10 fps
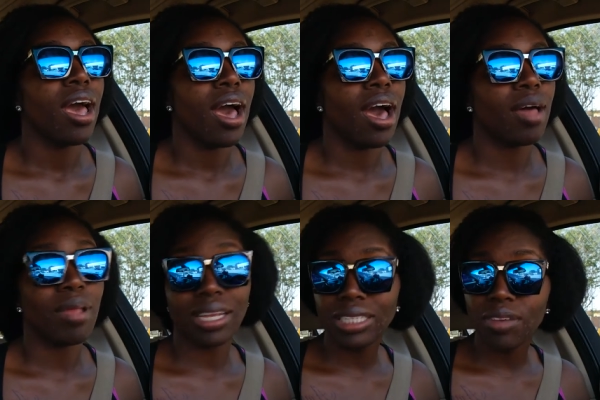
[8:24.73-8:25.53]
Um,
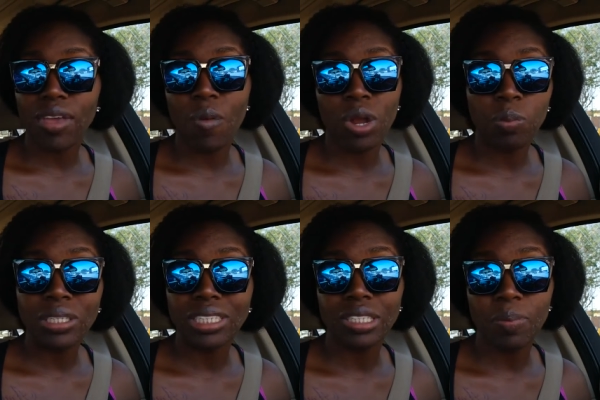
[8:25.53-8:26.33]
like I said, if y'all want to
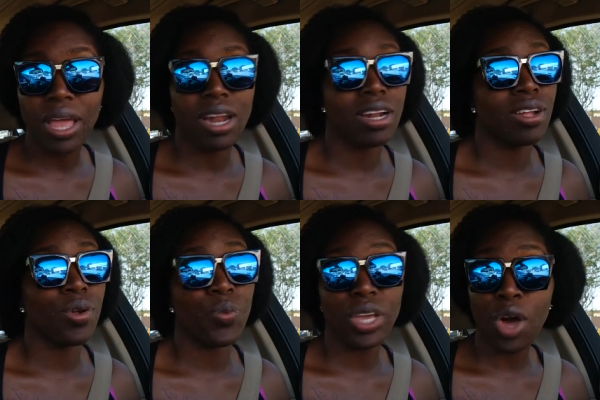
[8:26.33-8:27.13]
participate in
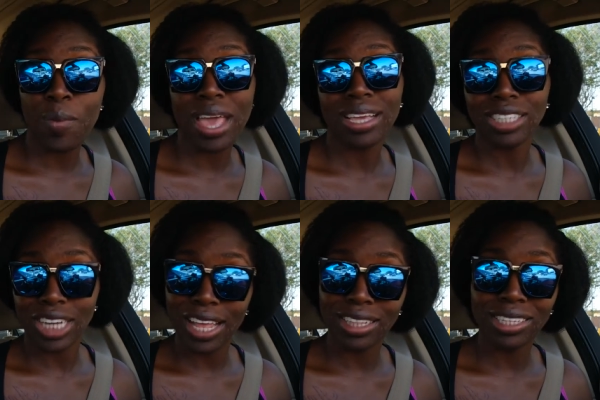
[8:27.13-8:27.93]
the We Gonna Make It
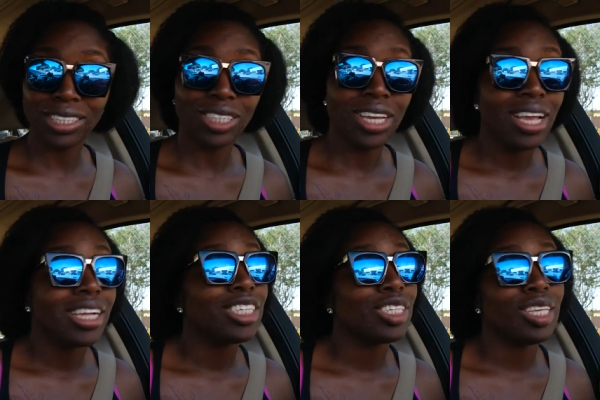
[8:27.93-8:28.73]
challenge,
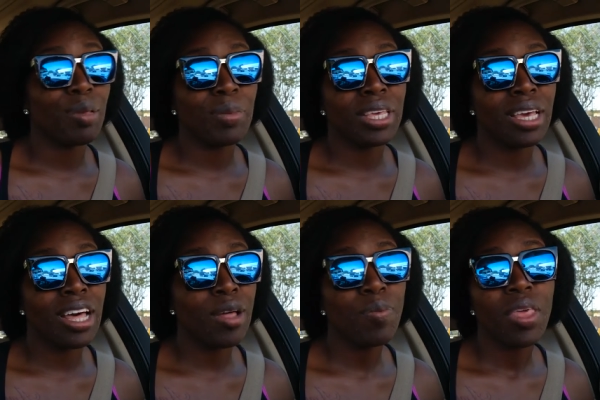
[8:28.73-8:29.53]
just hit me
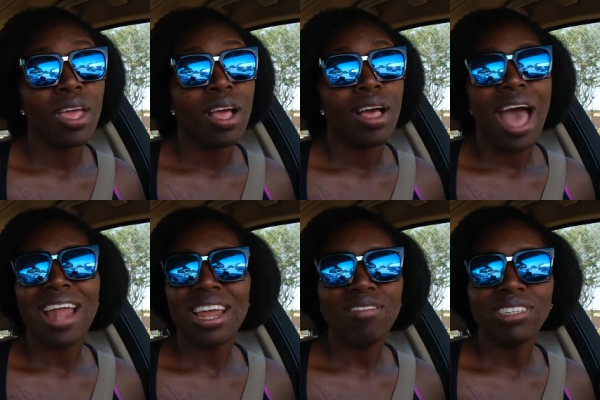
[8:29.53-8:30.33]
up.
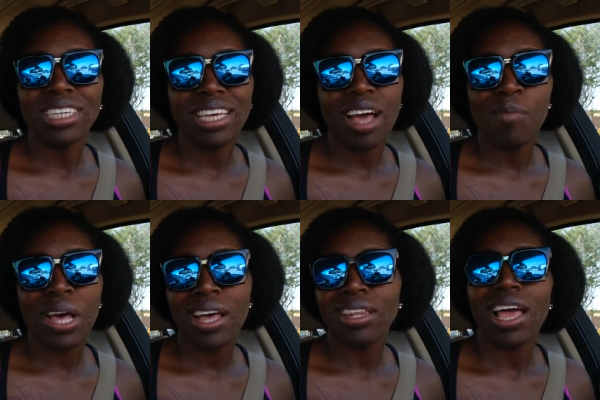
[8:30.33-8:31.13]
I never tell y'all
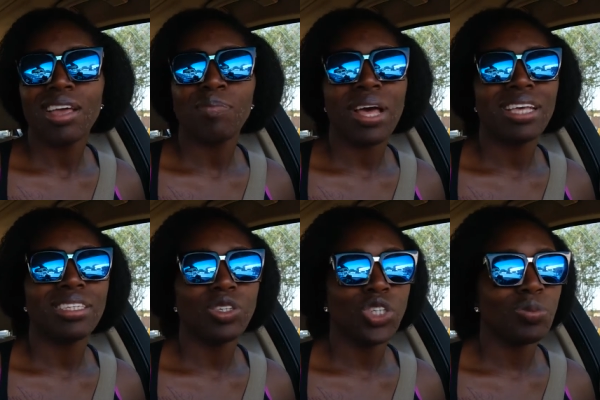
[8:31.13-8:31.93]
my like my
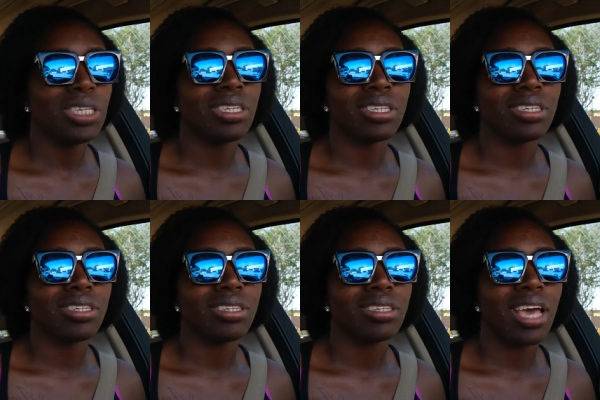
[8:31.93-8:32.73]
social media.
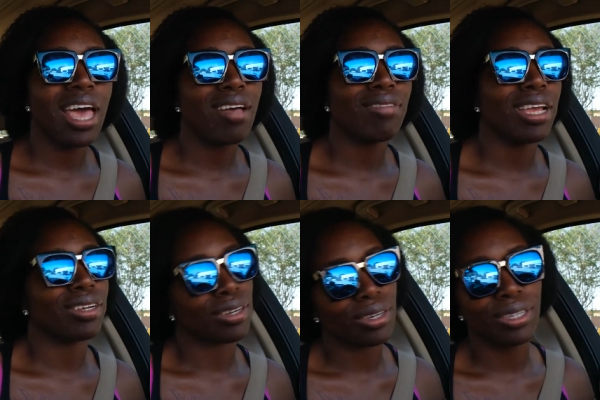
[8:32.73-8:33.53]
I have
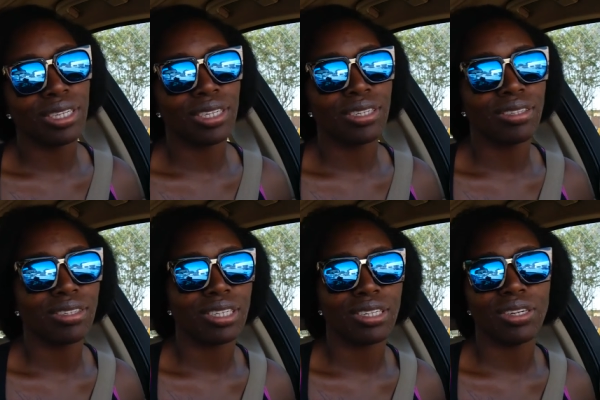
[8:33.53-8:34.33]
like earlier
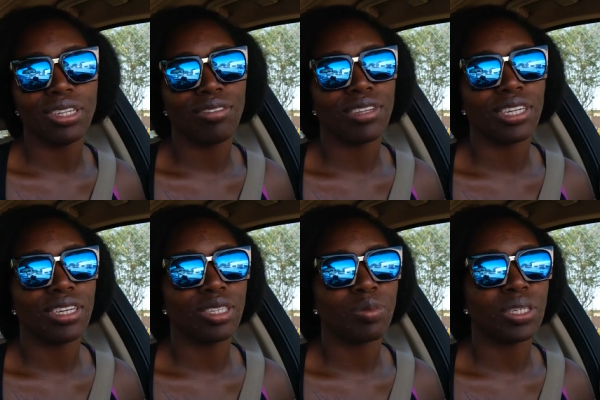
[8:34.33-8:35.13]
in early
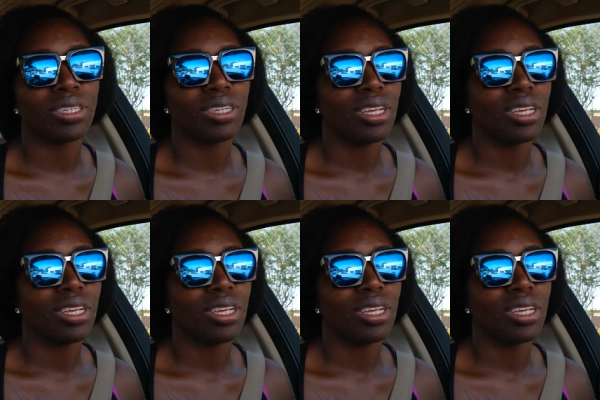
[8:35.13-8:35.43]
videos, but